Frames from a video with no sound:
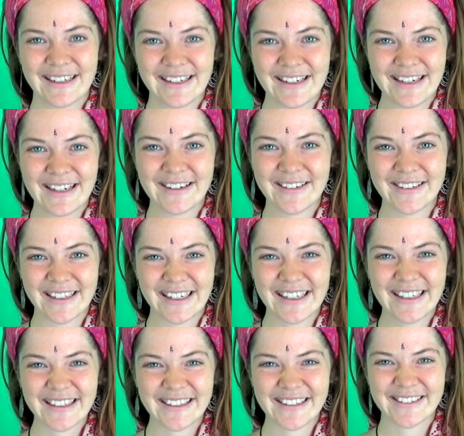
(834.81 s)
nailed
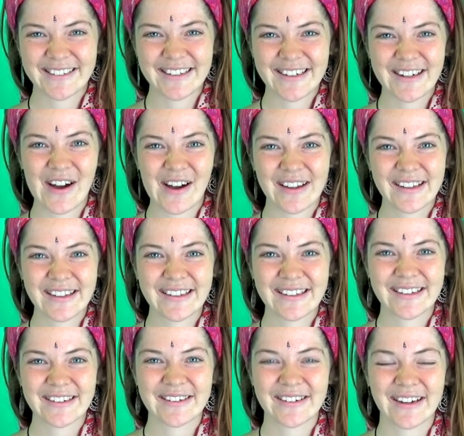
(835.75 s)
it or not,
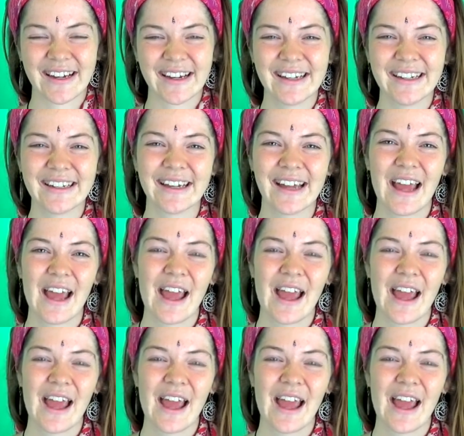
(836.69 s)
right?